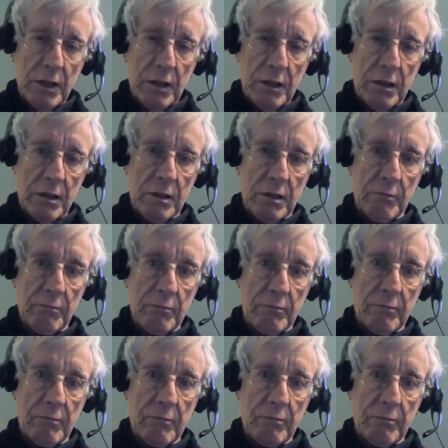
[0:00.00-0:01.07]

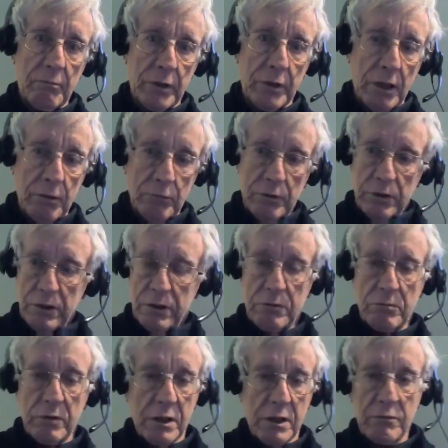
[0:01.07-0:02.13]
But I was
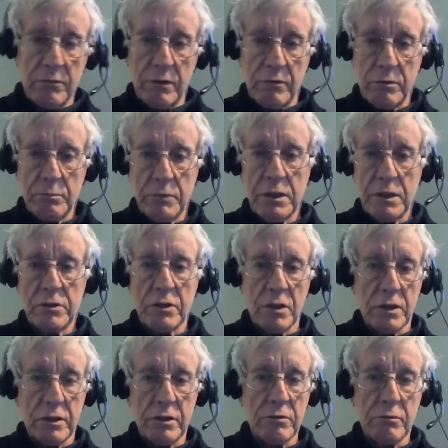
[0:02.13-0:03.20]
recovering from
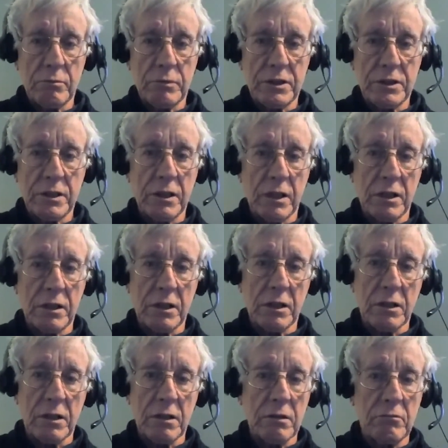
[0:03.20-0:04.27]
meningitis. We'd be sitting in the
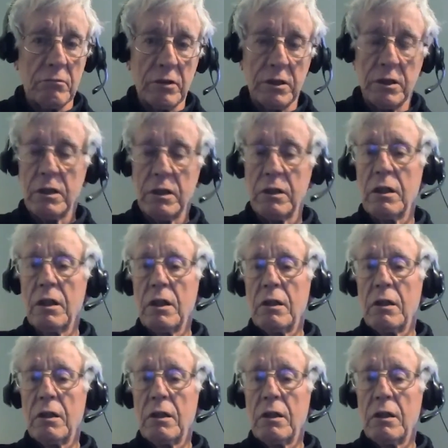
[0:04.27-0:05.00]
garden reading.